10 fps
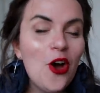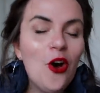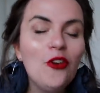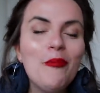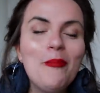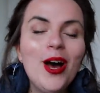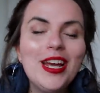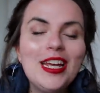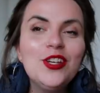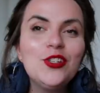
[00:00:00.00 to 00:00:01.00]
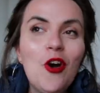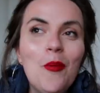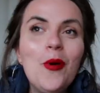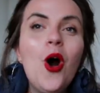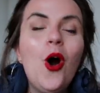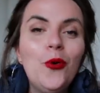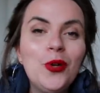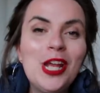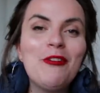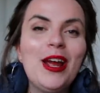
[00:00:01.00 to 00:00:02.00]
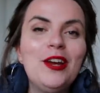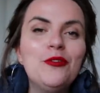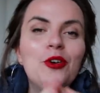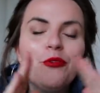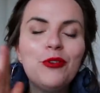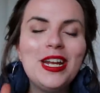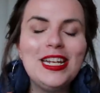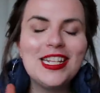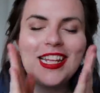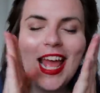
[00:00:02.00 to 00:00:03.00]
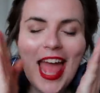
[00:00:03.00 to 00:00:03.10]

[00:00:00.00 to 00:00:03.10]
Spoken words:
of my top holy grail reads